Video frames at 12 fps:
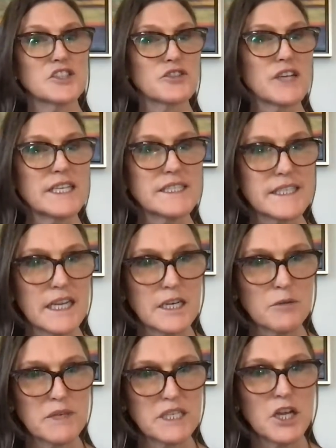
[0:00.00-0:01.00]
trade
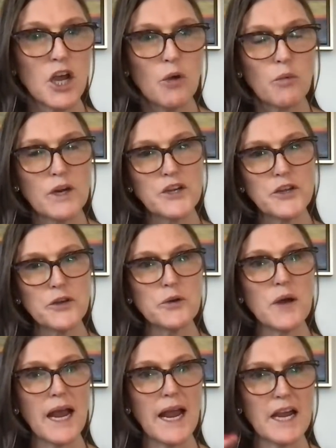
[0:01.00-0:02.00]
settlement. When
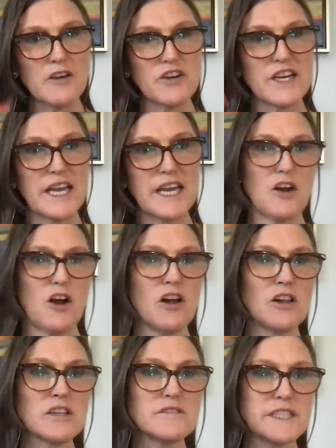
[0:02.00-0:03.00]
you aggregate
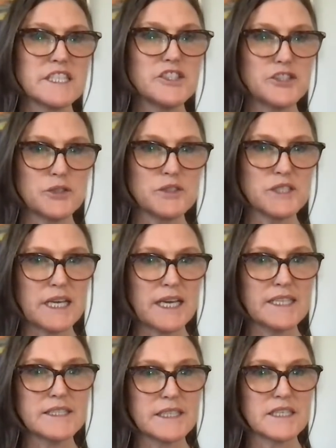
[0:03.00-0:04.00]
all of these use
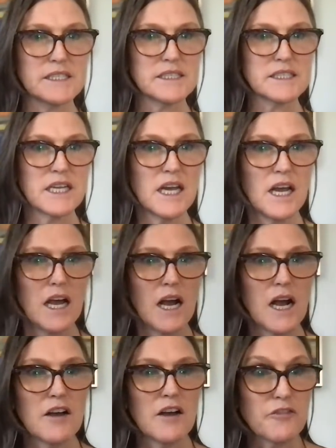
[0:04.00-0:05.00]
cases
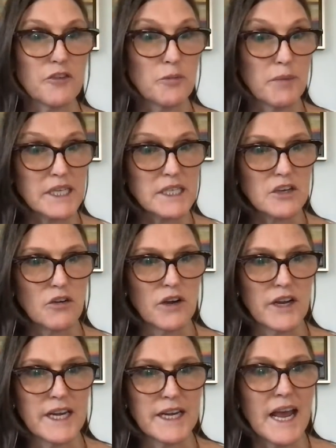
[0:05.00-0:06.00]
for
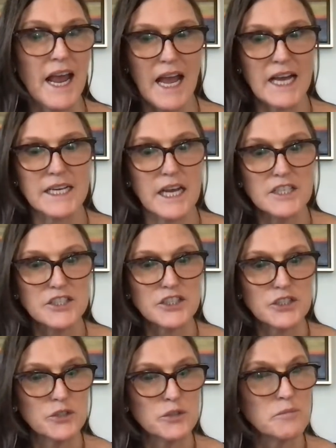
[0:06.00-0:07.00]
Bitcoin and
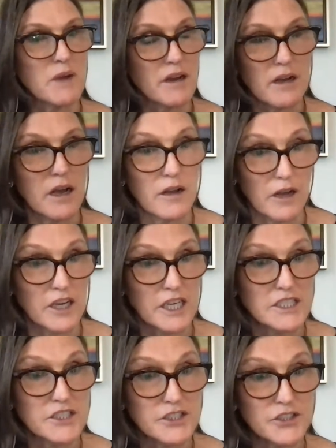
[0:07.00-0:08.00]
assume a
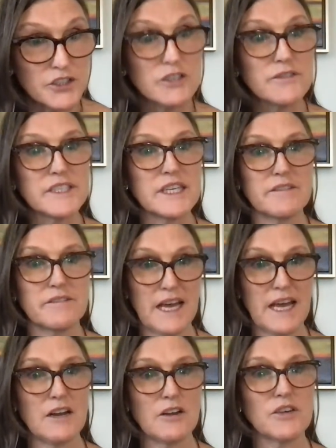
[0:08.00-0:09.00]
conservative
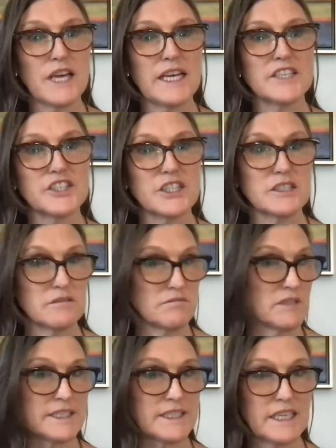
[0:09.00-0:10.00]
allocation,
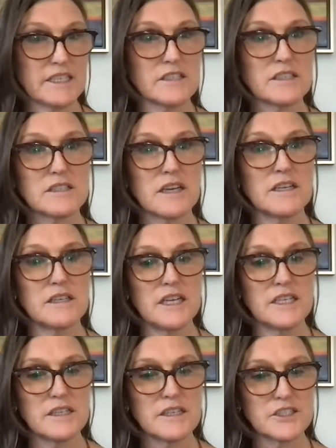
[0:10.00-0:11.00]
let's say
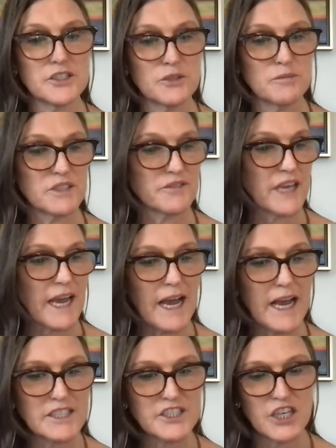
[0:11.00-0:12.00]
in the terms of
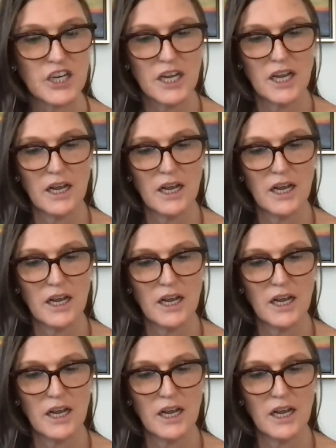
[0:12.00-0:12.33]
cash